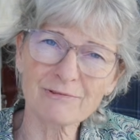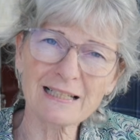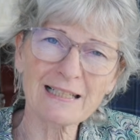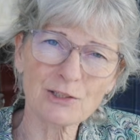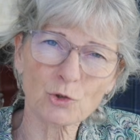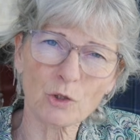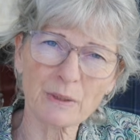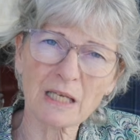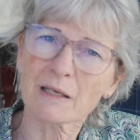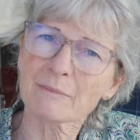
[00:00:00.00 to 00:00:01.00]
really enjoy
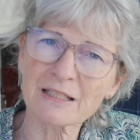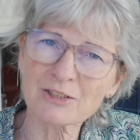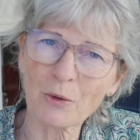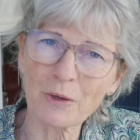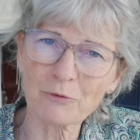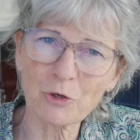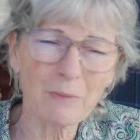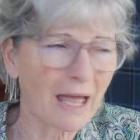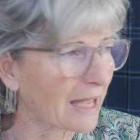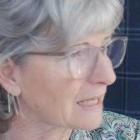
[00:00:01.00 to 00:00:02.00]
being in my sewing room
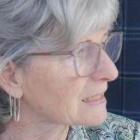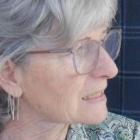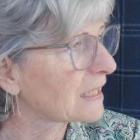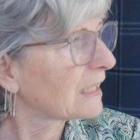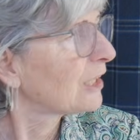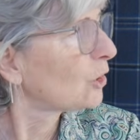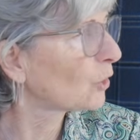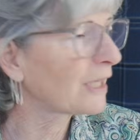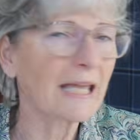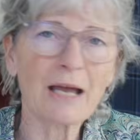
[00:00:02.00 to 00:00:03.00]
and
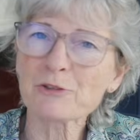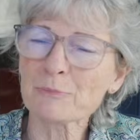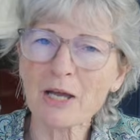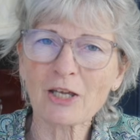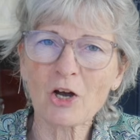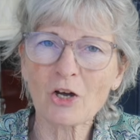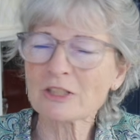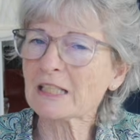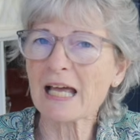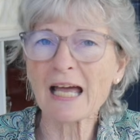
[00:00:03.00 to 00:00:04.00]
looking out at my
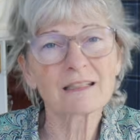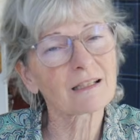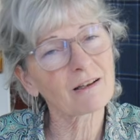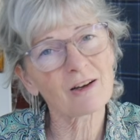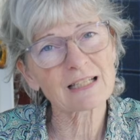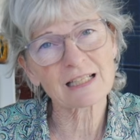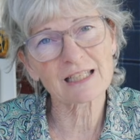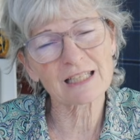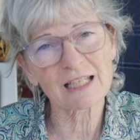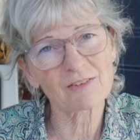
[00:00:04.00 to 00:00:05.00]
garden, and I can't actually
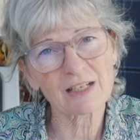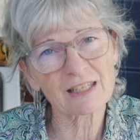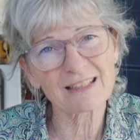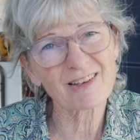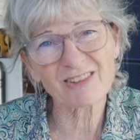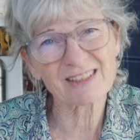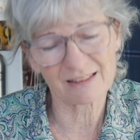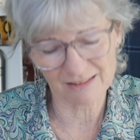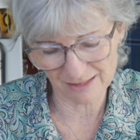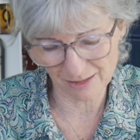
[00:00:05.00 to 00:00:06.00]
think of anything nicer.
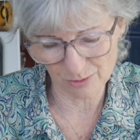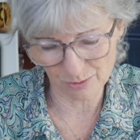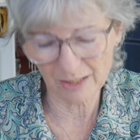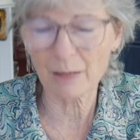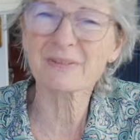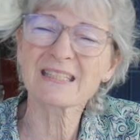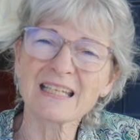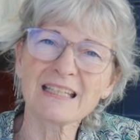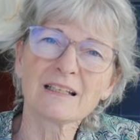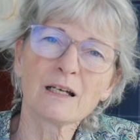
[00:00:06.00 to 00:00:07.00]
So a cup of
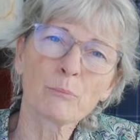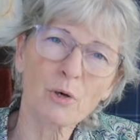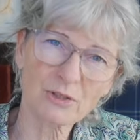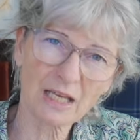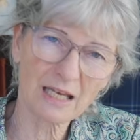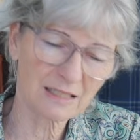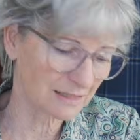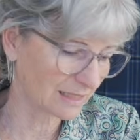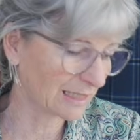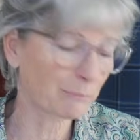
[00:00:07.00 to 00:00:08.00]
tea,
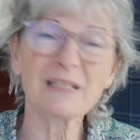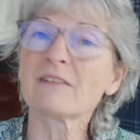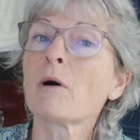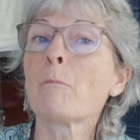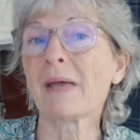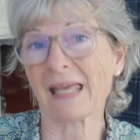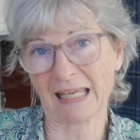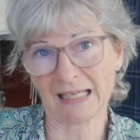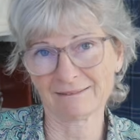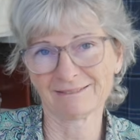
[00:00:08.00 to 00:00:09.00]
podcast, and a bit of unpicking.